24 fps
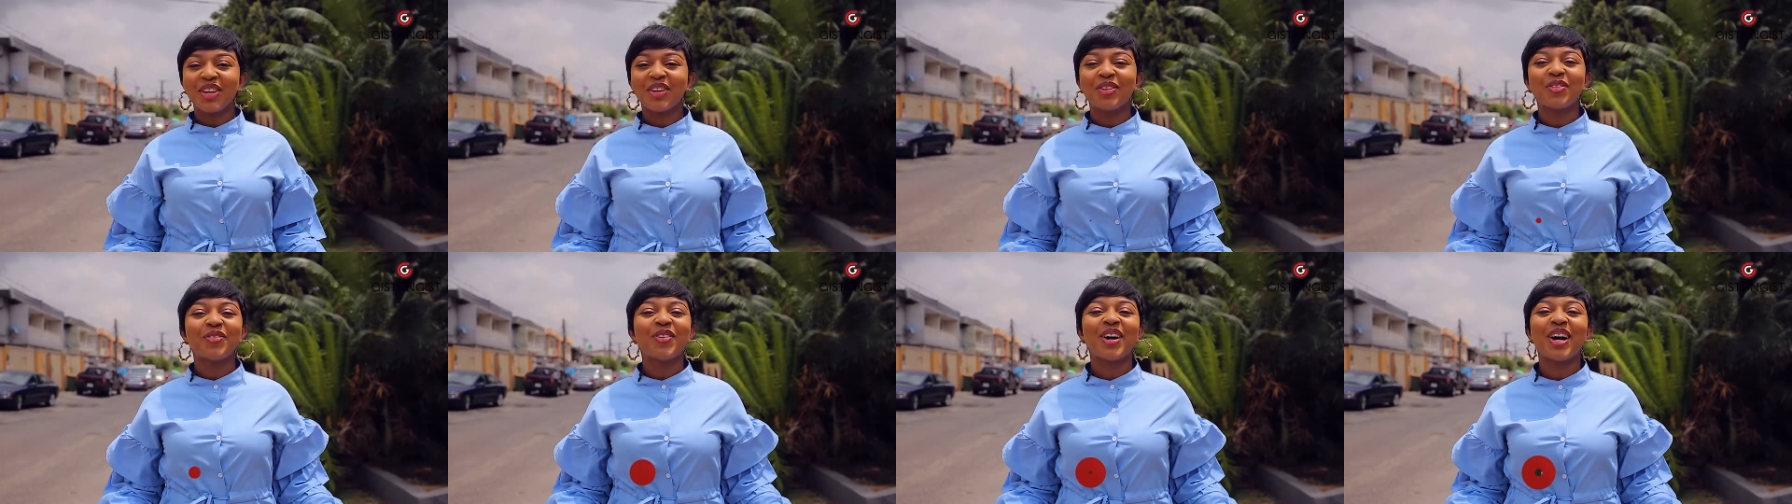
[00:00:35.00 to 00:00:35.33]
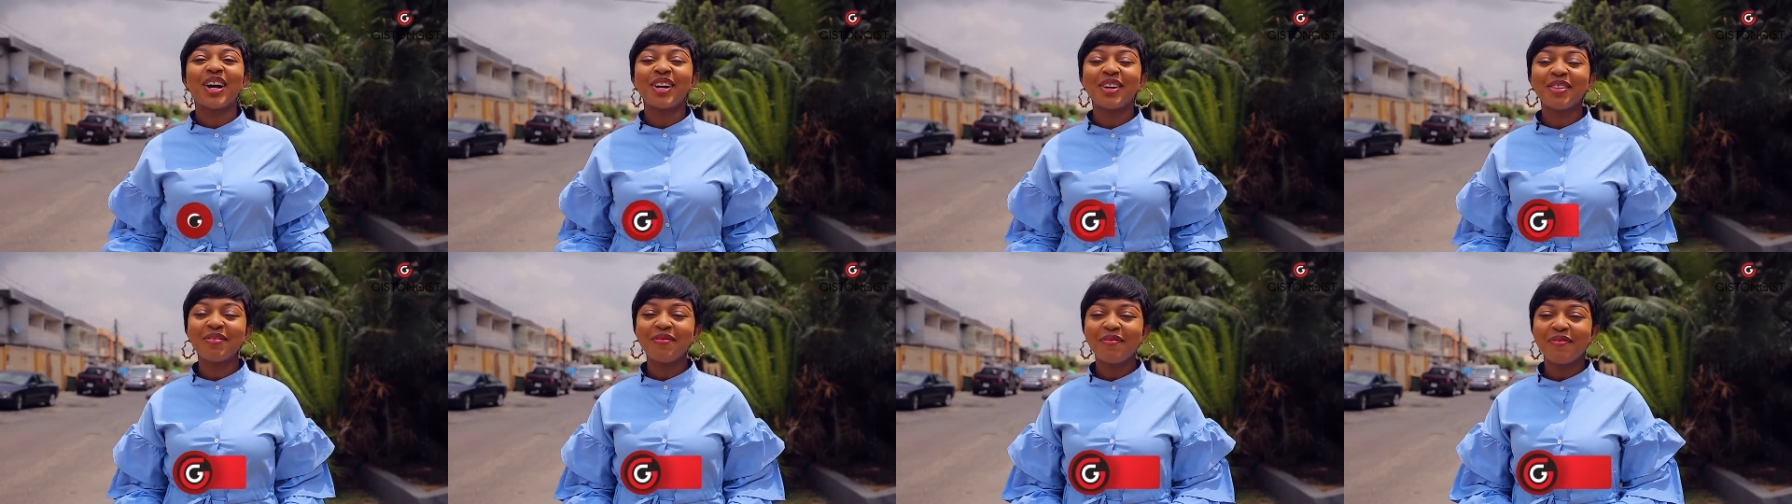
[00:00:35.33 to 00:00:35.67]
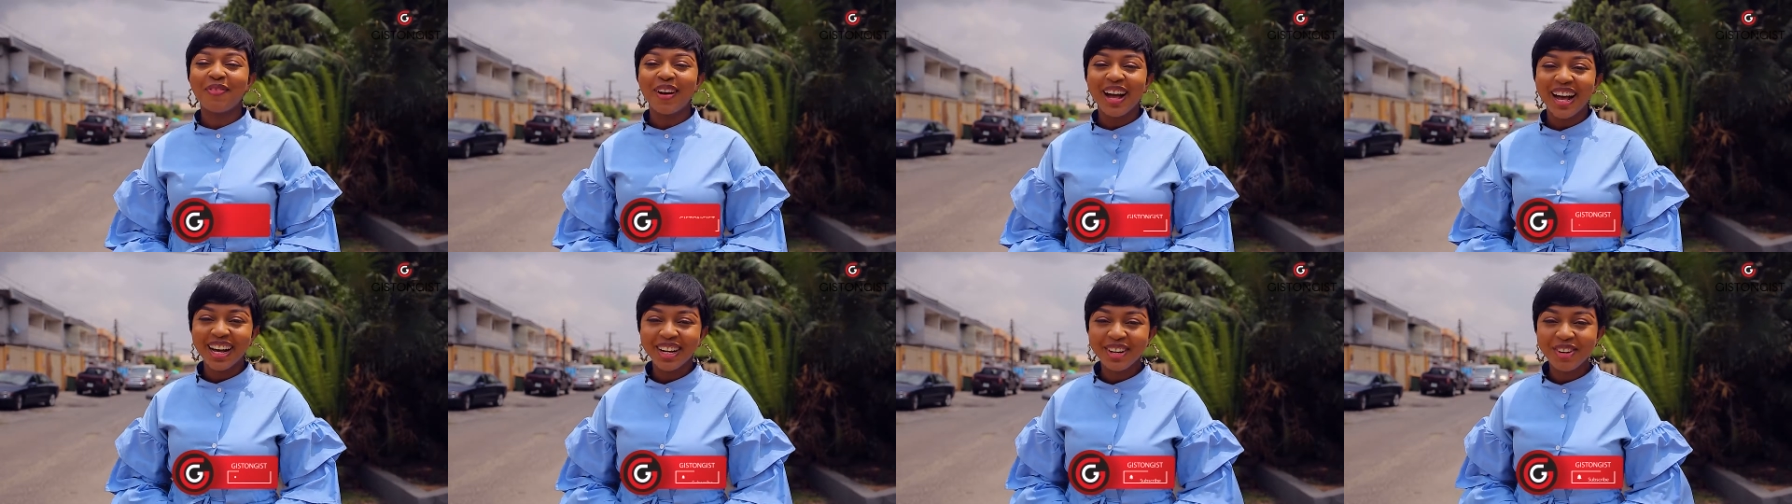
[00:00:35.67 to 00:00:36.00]
You're welcome
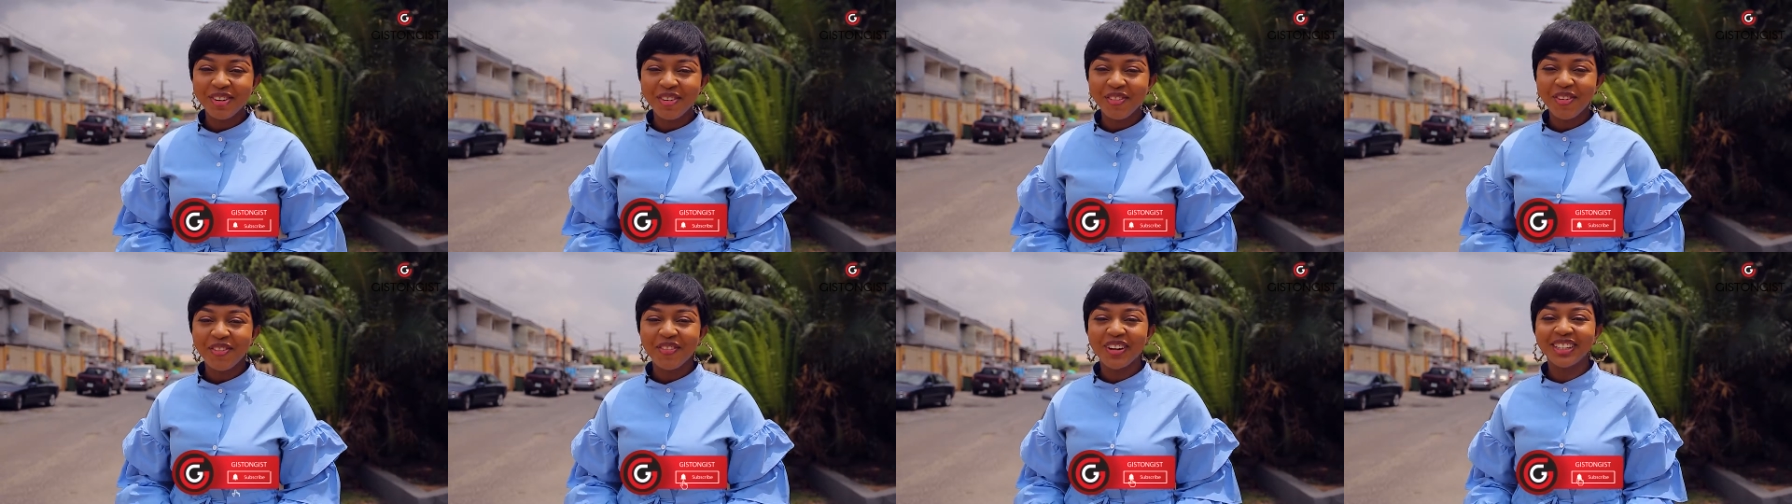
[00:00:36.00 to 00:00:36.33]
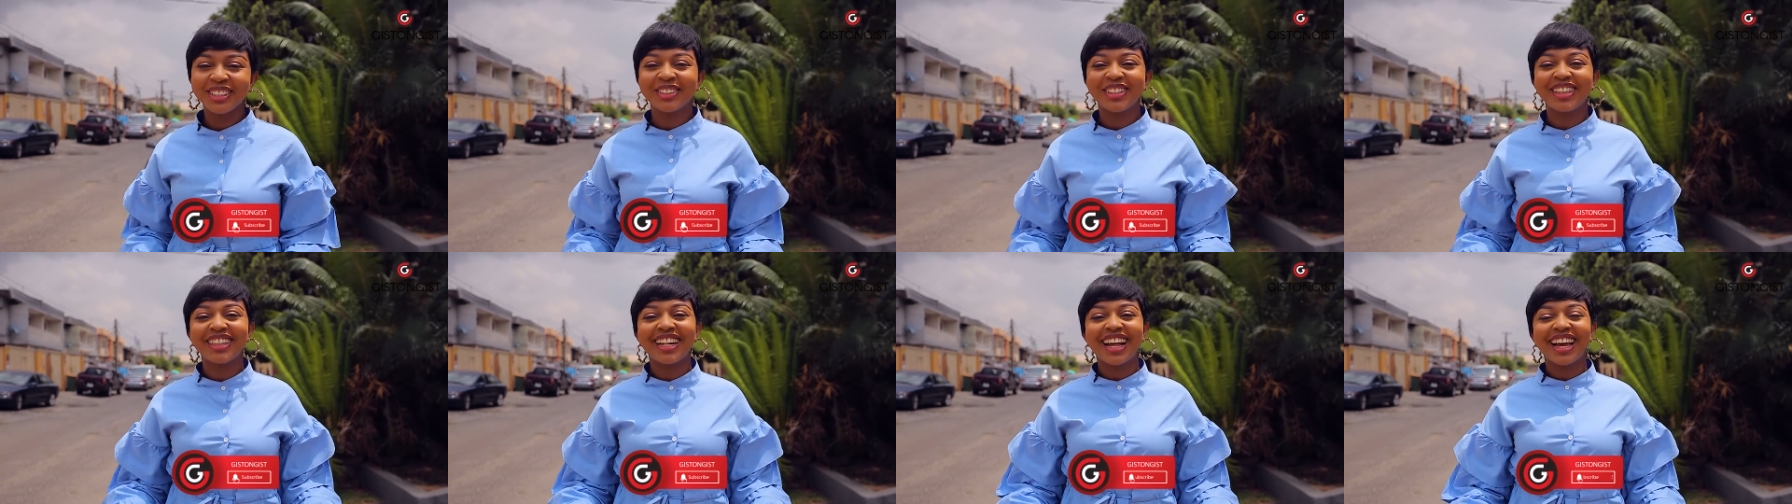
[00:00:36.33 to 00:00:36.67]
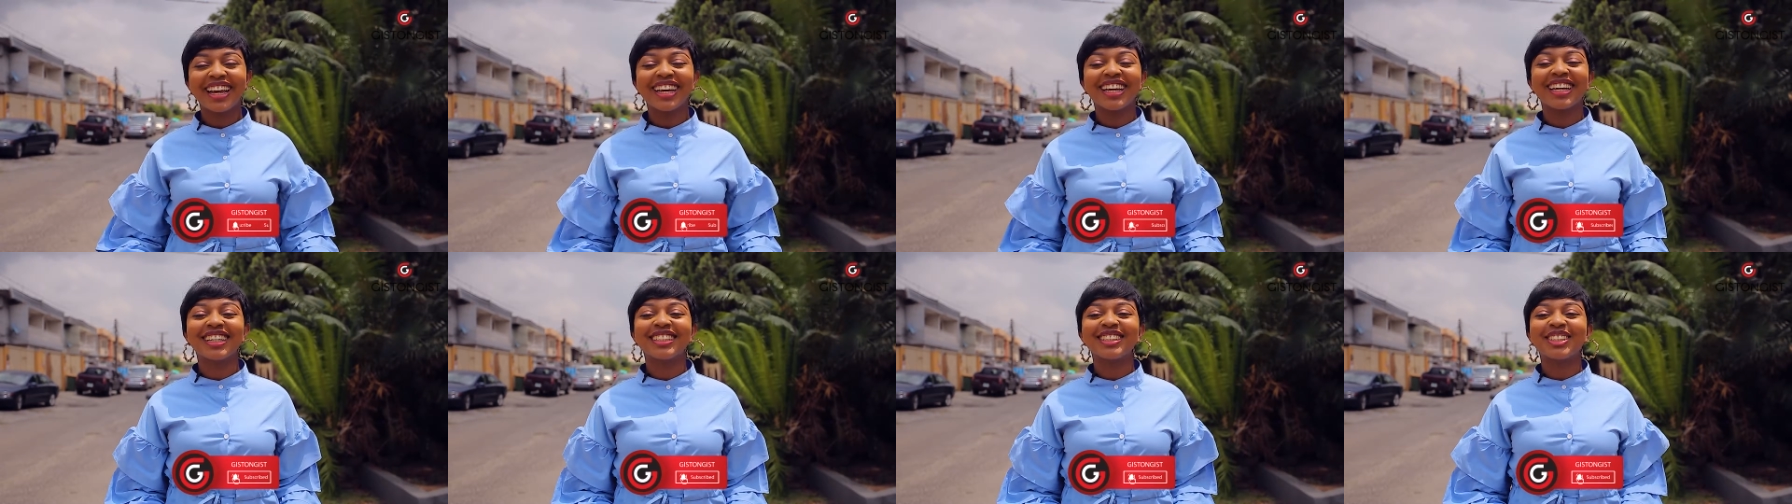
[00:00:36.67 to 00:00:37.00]
back. Remember to
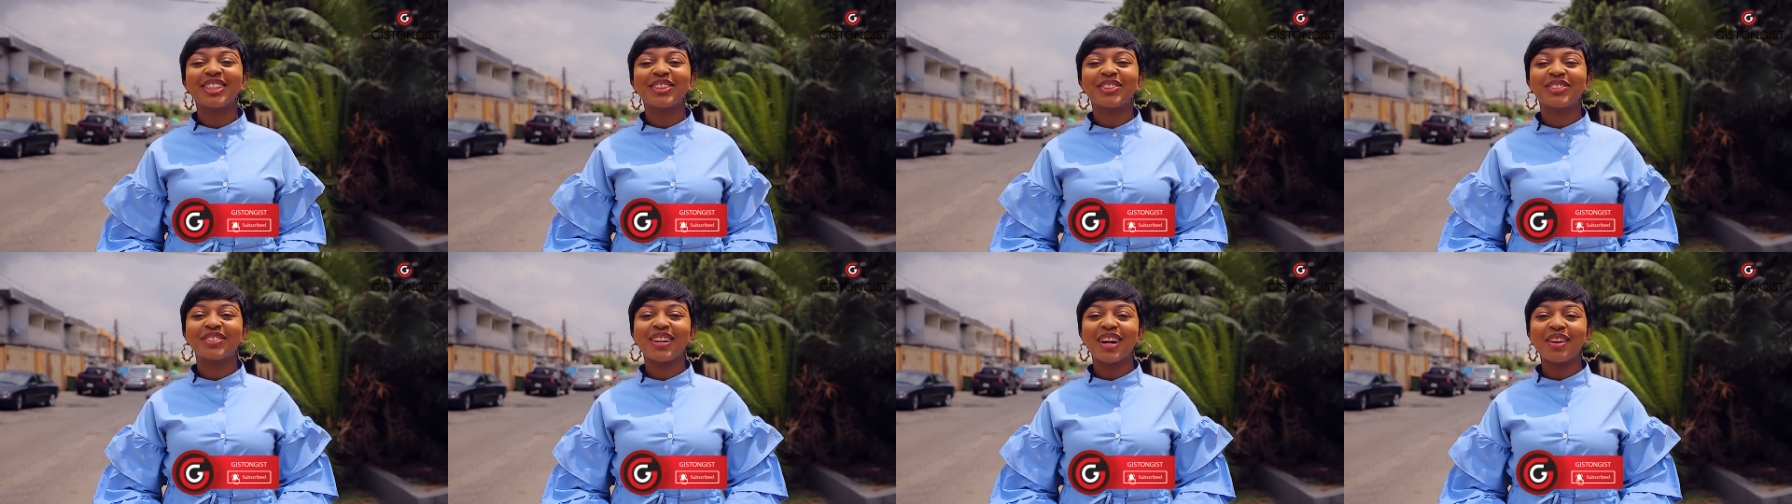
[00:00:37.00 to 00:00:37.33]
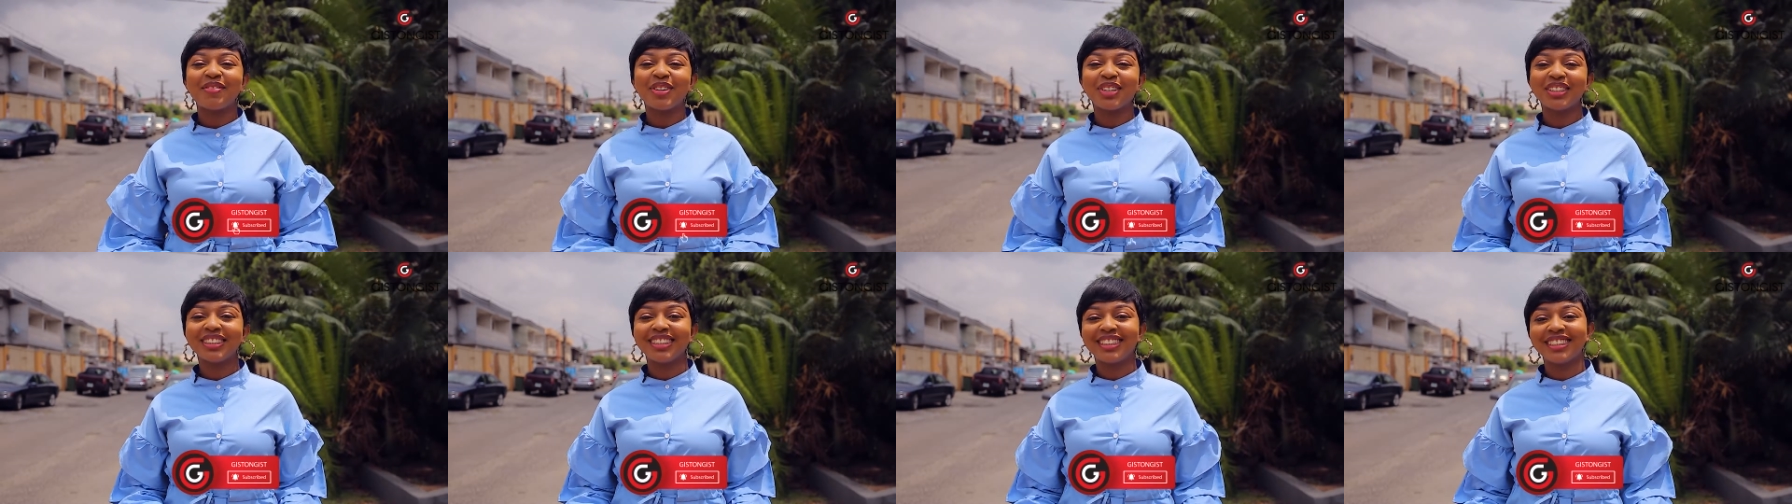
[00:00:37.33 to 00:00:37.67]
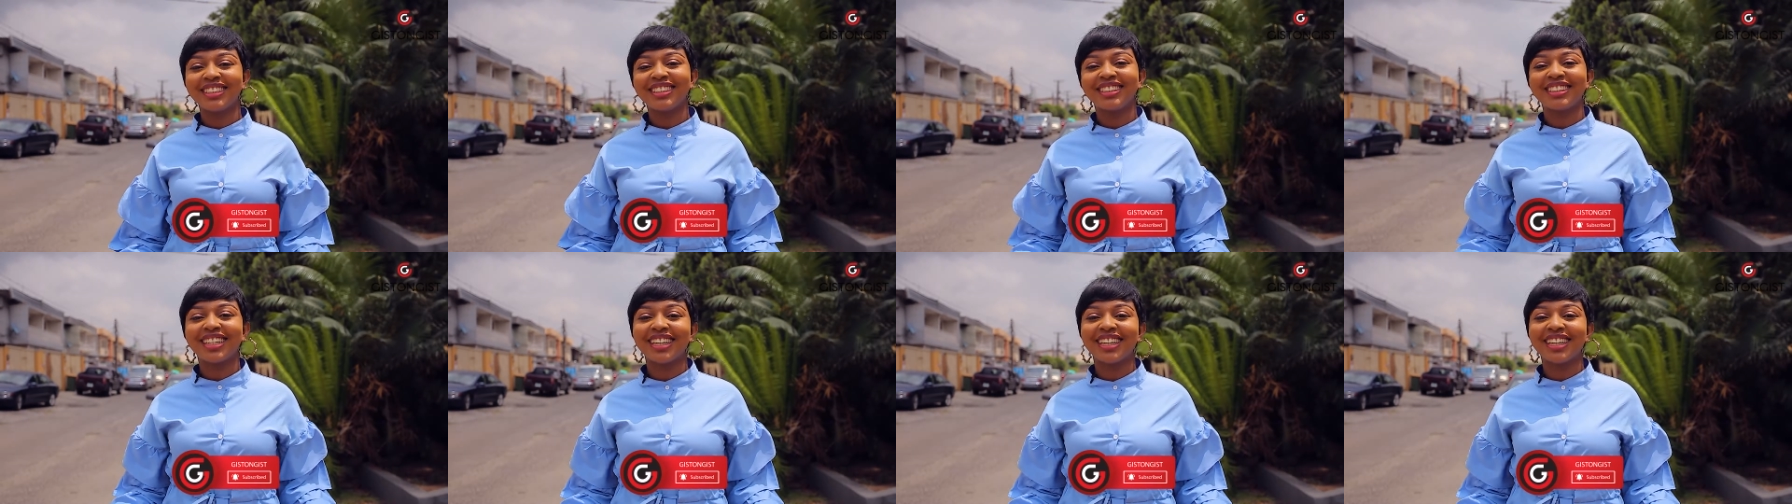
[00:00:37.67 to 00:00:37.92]
like and subscribe on this